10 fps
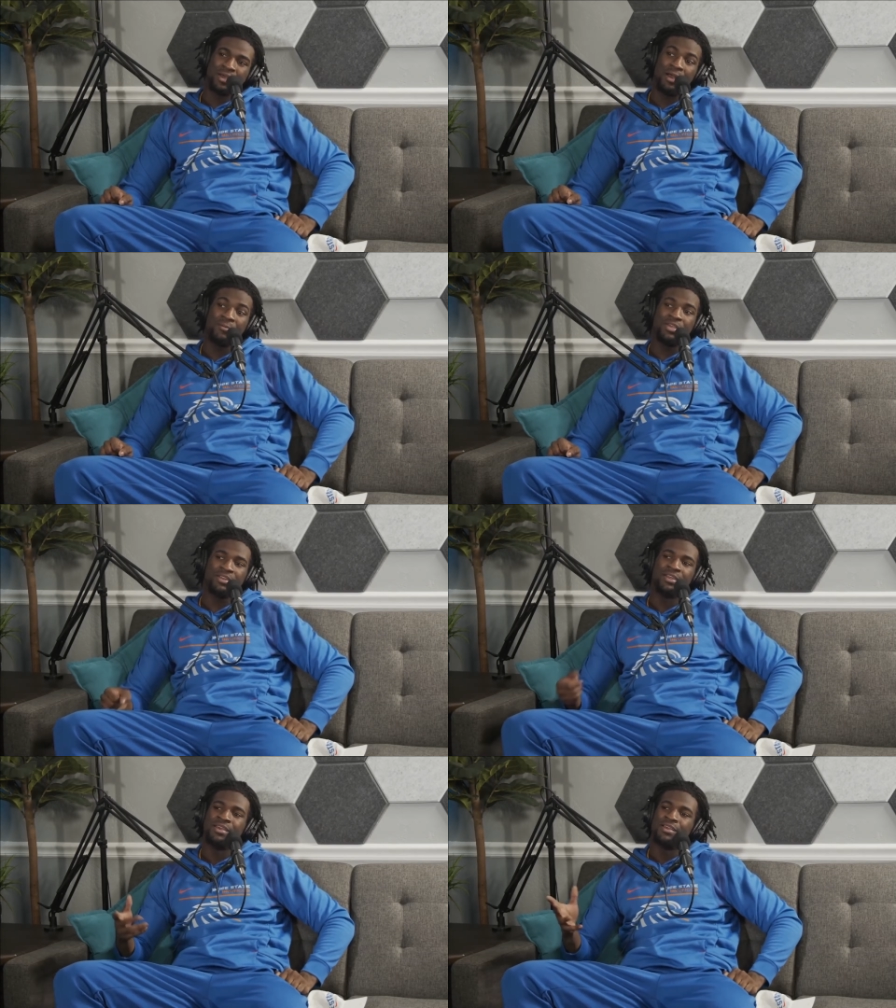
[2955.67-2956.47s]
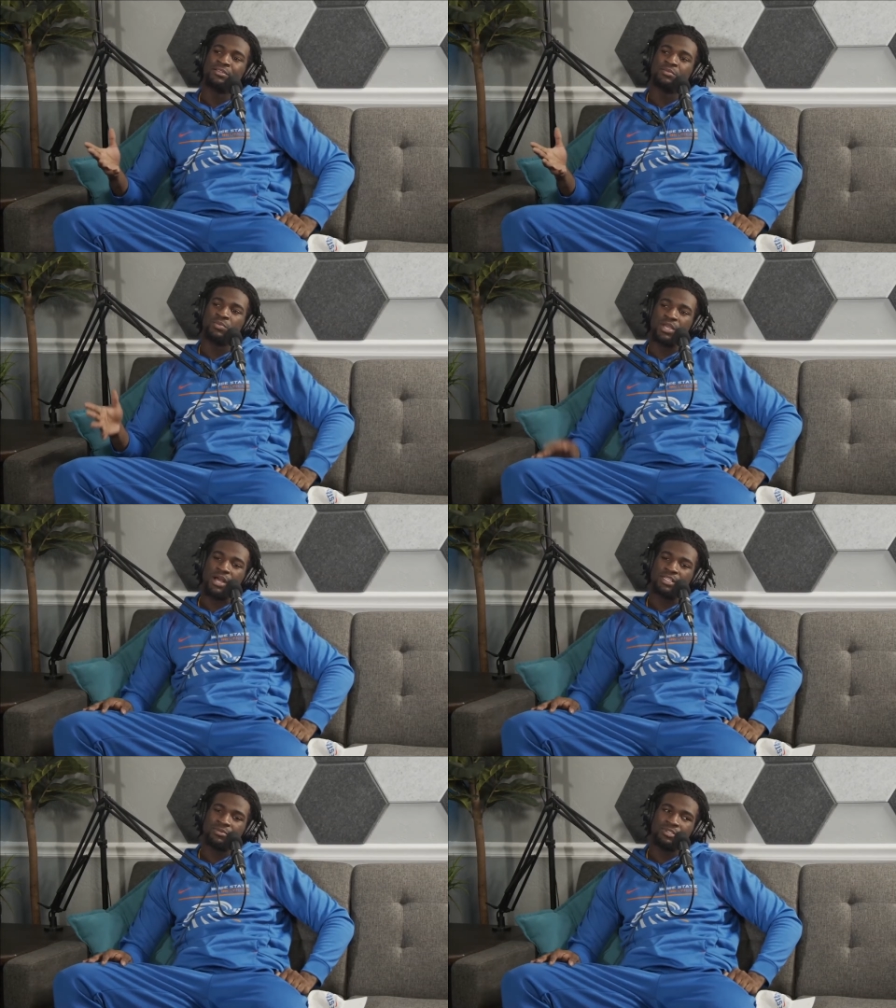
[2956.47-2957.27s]
I mean, be
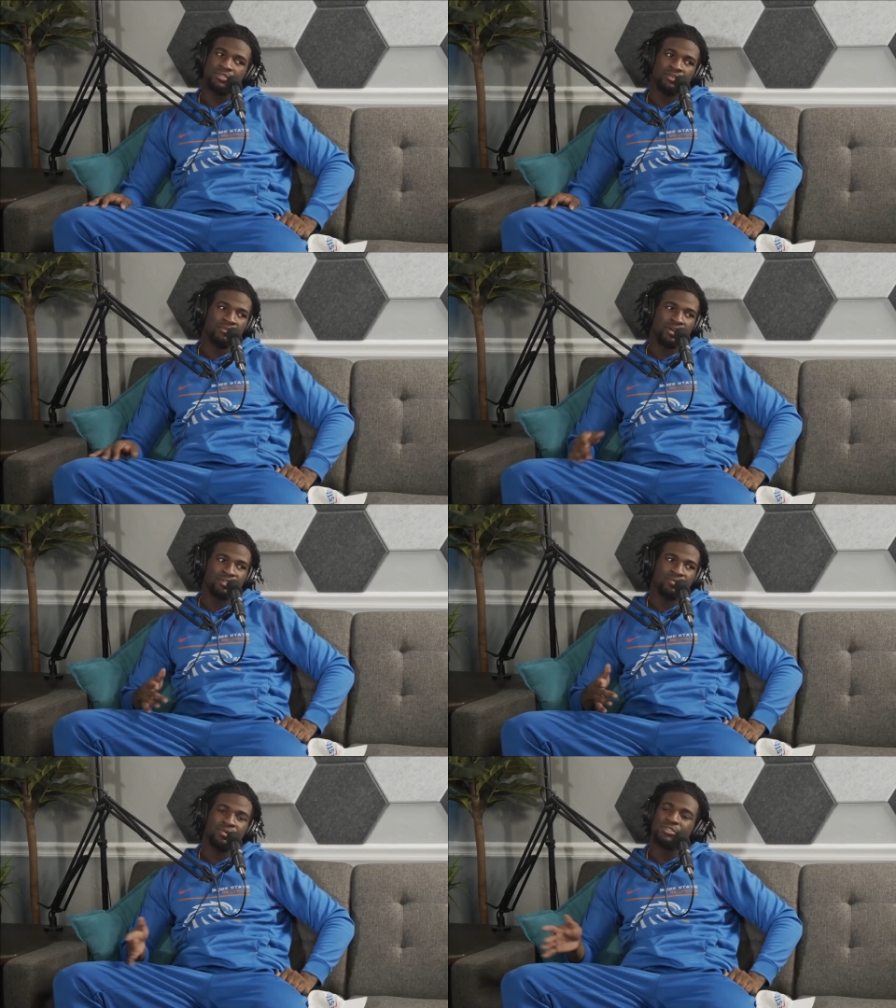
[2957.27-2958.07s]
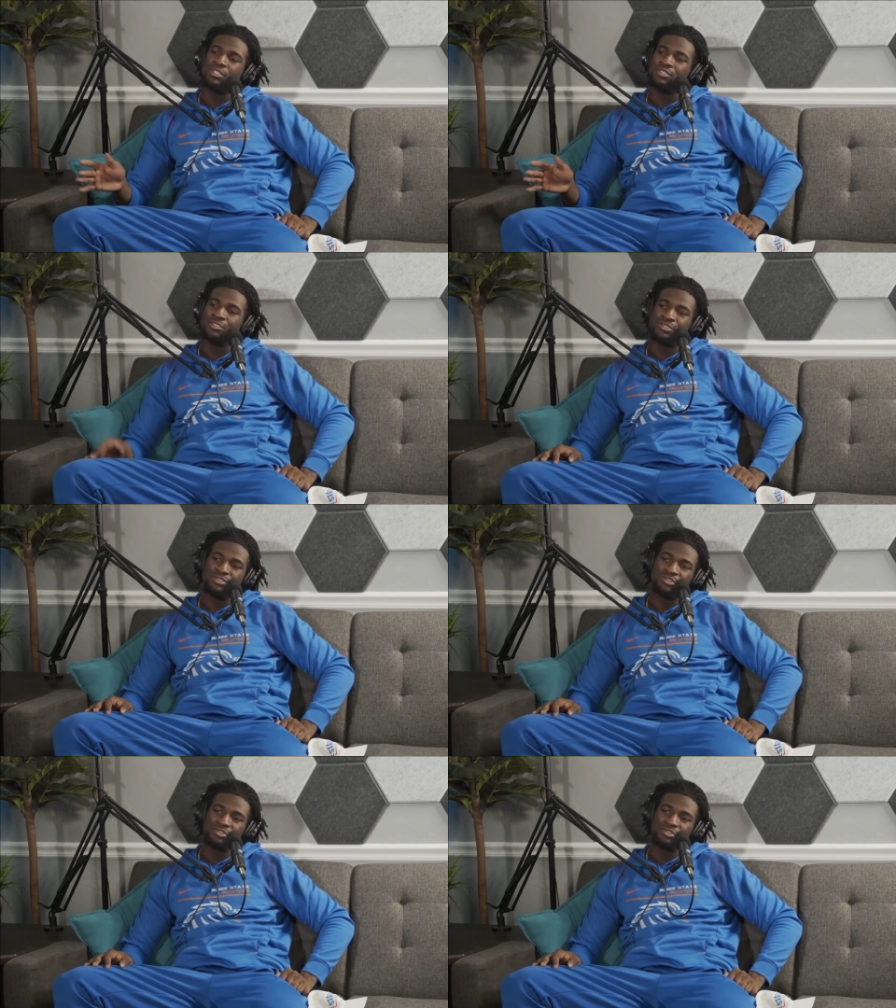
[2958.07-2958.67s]
honest with you, the Russell Wilson